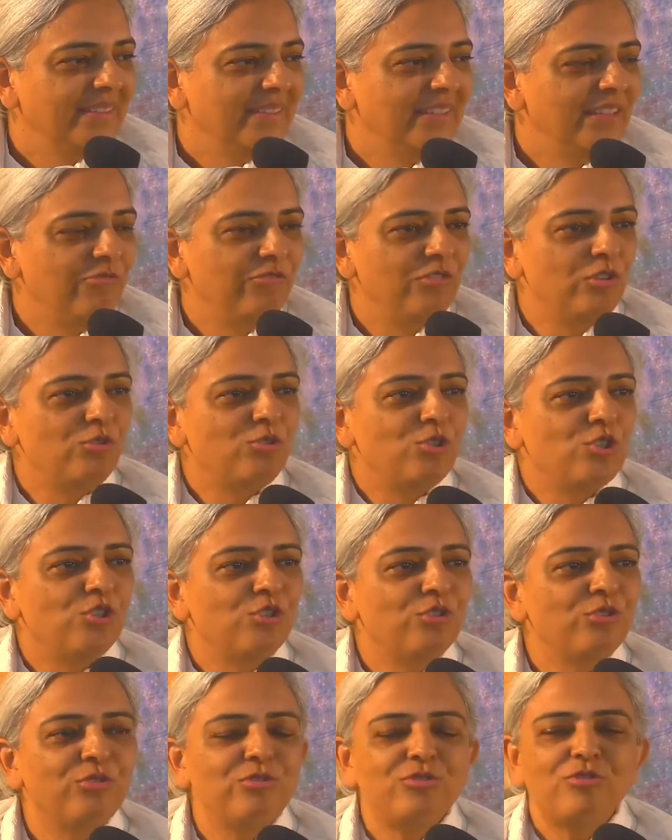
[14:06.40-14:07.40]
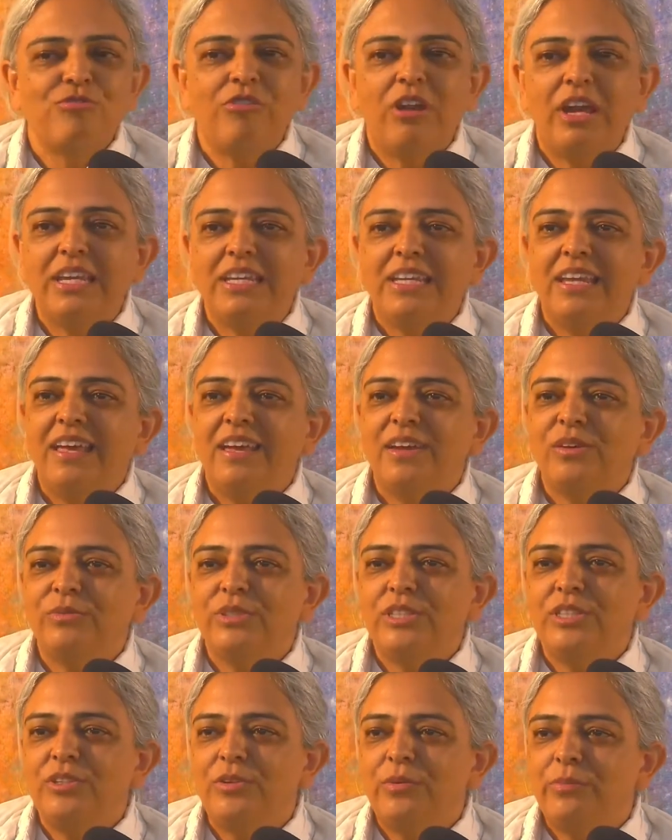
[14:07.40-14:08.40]
If you choose right now
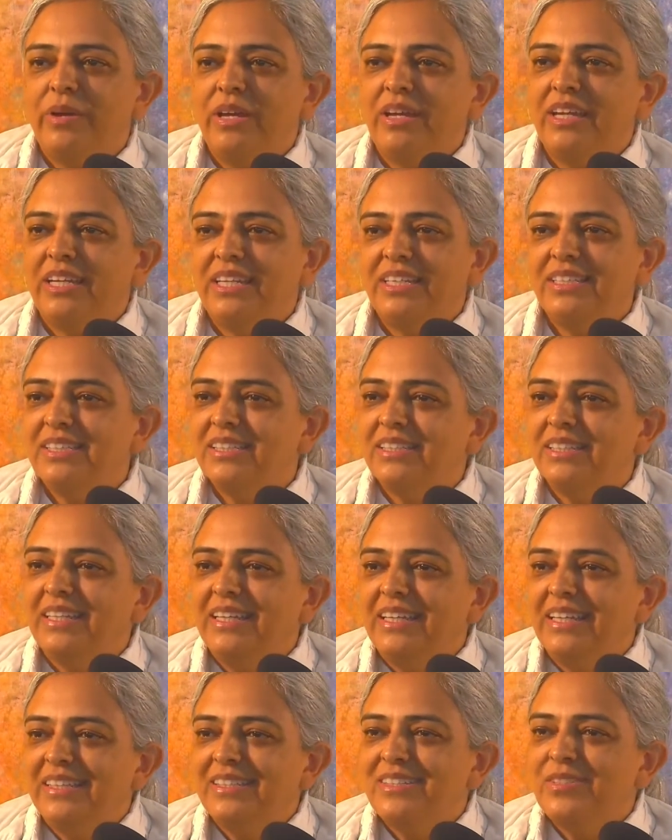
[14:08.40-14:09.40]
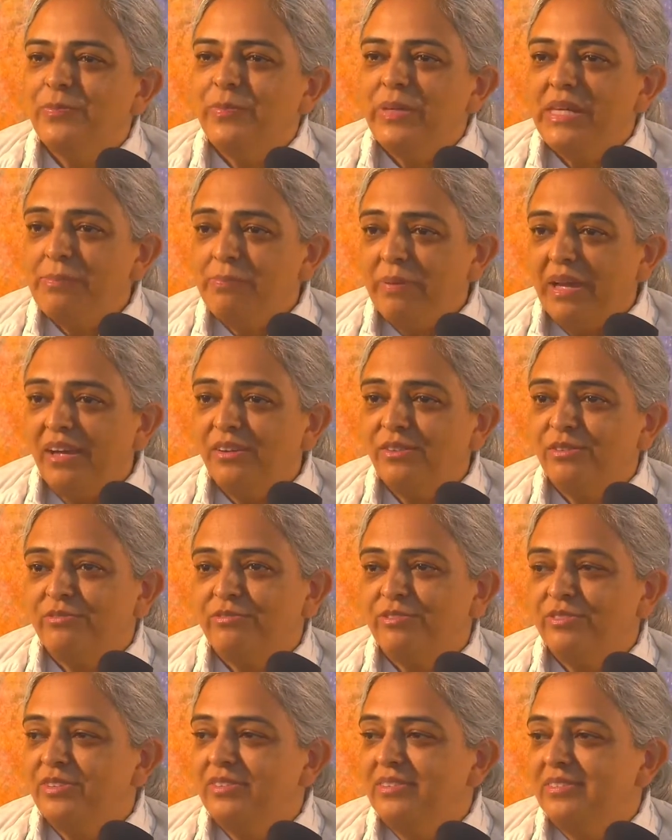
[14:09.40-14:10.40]
with your mind to be
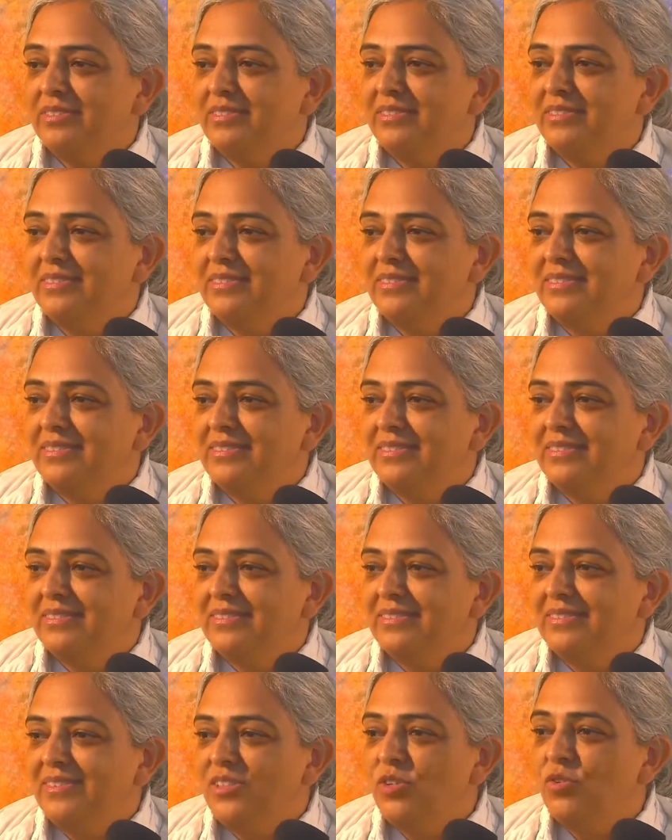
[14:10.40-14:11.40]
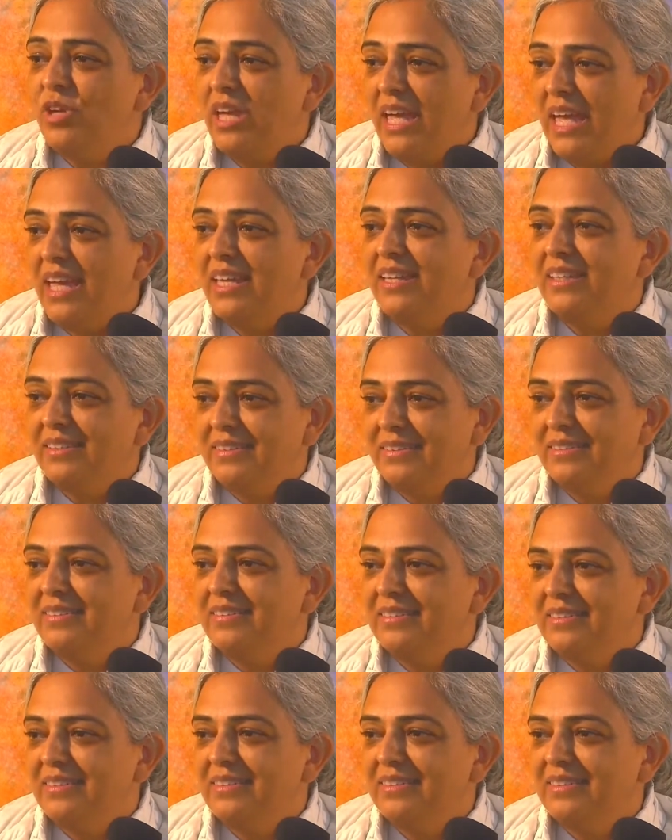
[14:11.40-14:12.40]
powerful, you can.
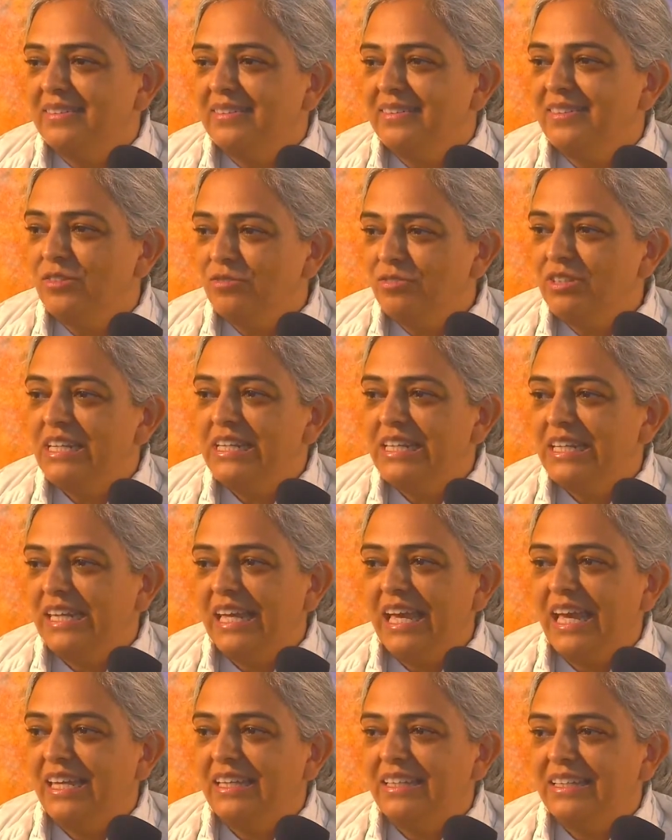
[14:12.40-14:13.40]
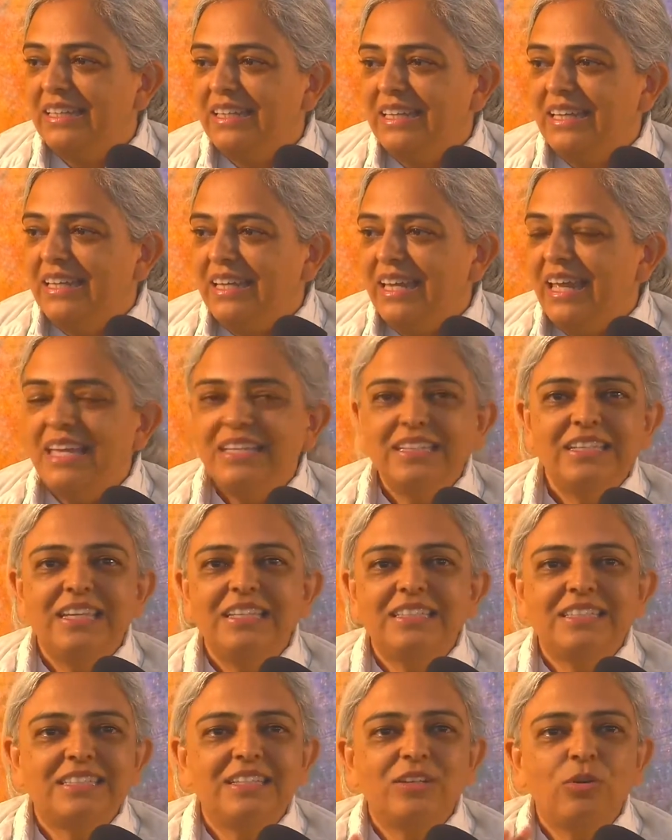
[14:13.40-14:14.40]
You really can. And
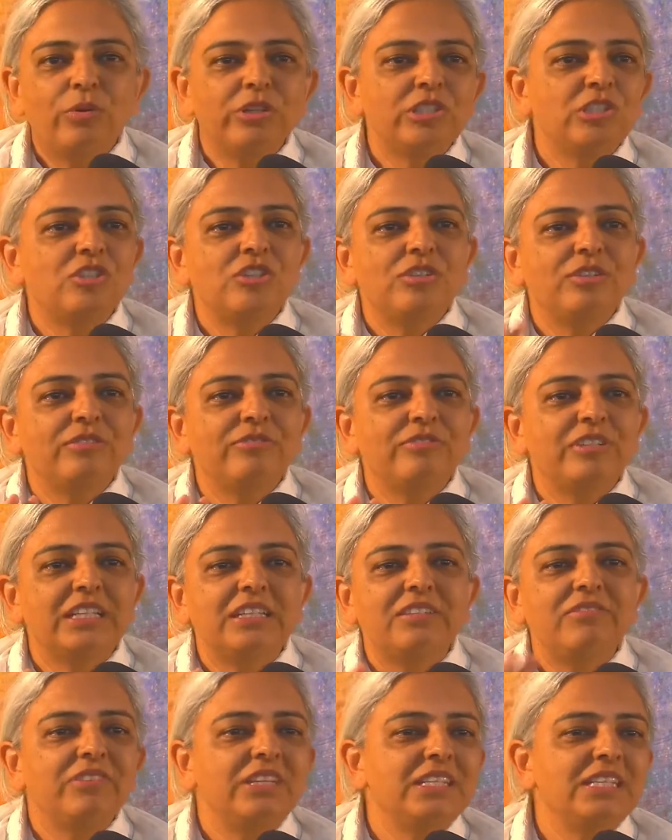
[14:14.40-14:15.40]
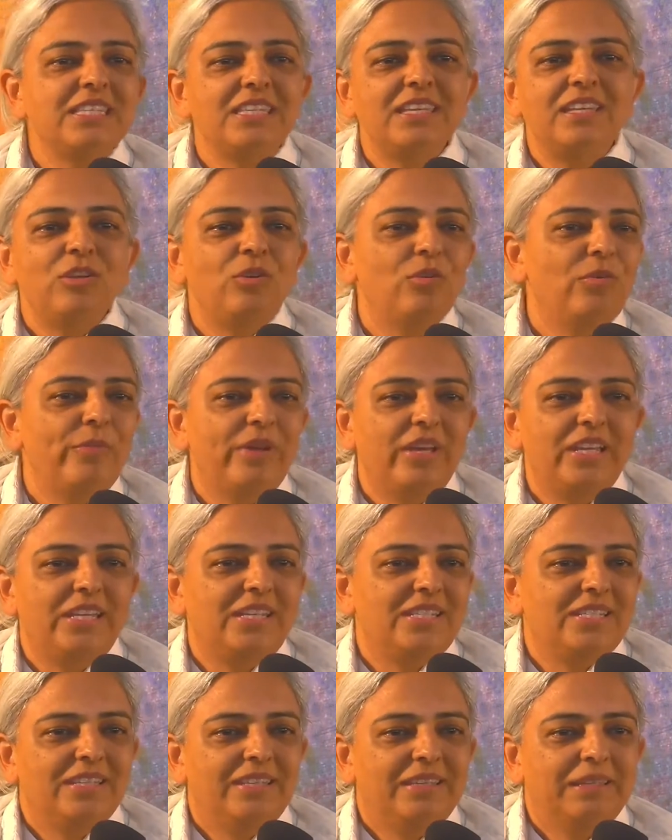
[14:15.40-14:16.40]
it's a question of convincing your
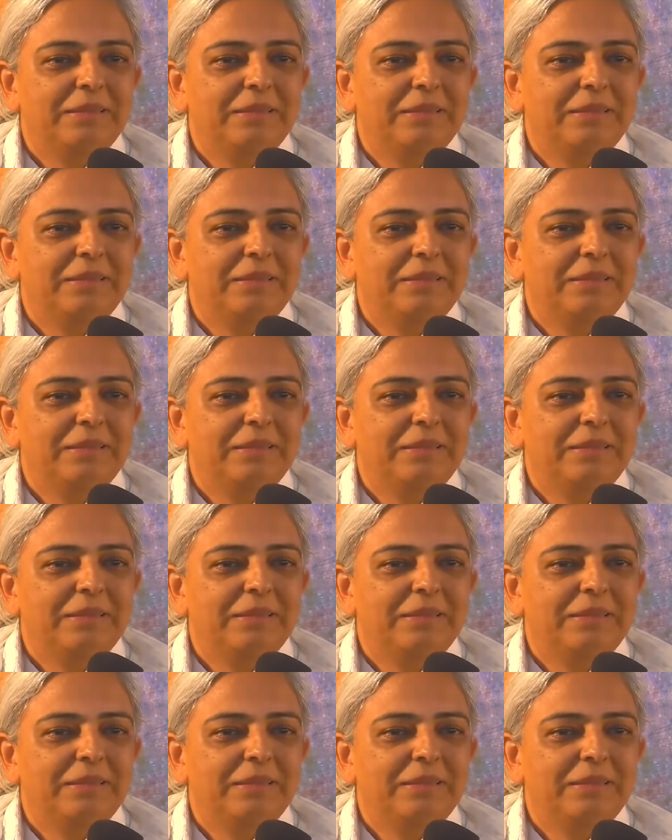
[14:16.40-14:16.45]
mind.